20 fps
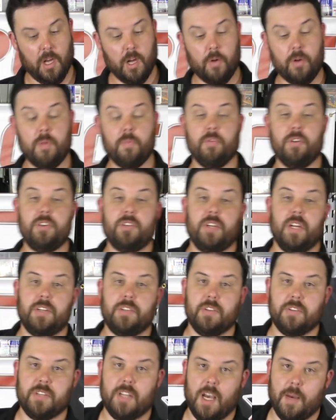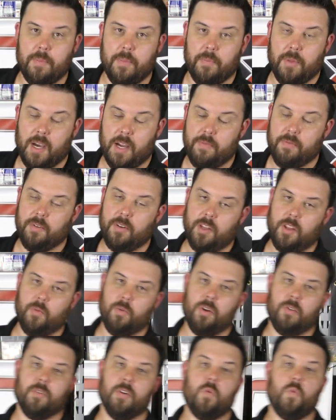We appreciate you stopping by for another
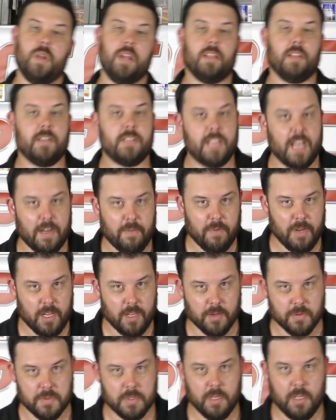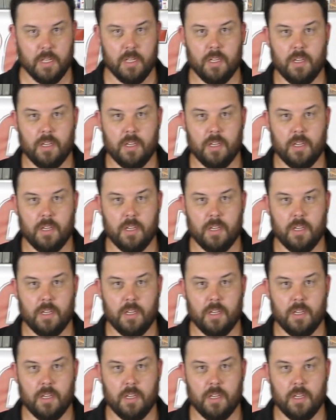one of our weekly tech videos.